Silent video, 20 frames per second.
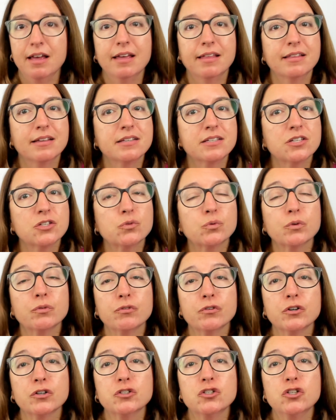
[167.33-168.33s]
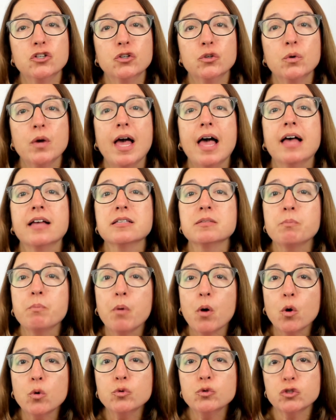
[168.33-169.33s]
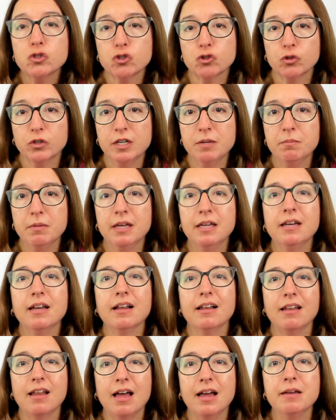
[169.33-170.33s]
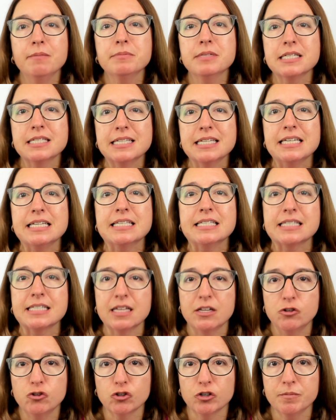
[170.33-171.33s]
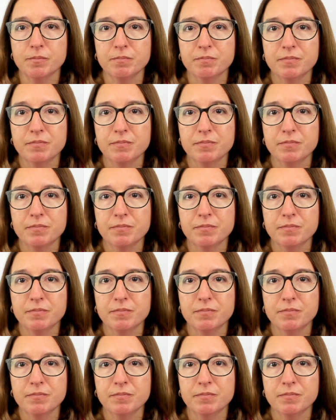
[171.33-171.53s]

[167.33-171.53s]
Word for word: This is referred to as post treatment Lyme disease syndrome.